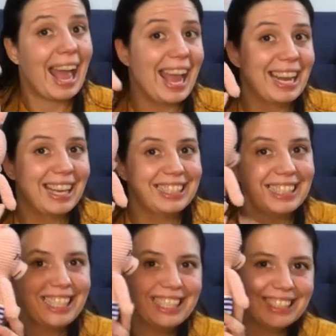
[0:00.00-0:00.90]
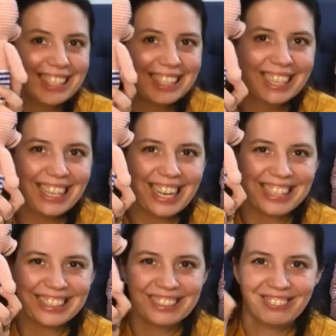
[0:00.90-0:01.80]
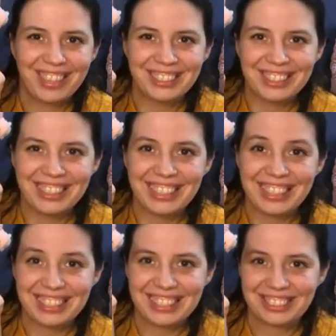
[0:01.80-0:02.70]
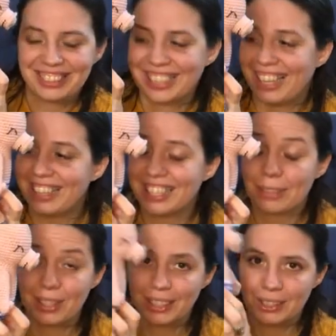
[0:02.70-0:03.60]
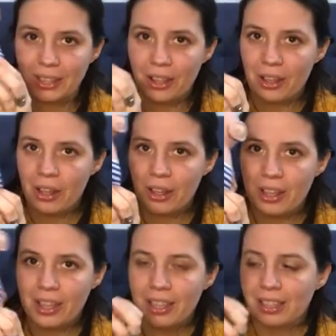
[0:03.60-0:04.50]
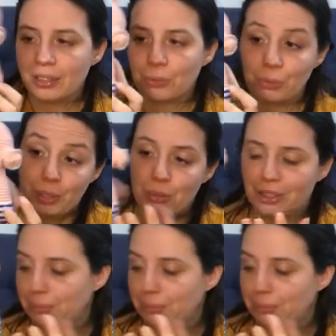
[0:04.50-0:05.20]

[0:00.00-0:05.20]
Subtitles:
and I did. He has finally his little tail. That was what was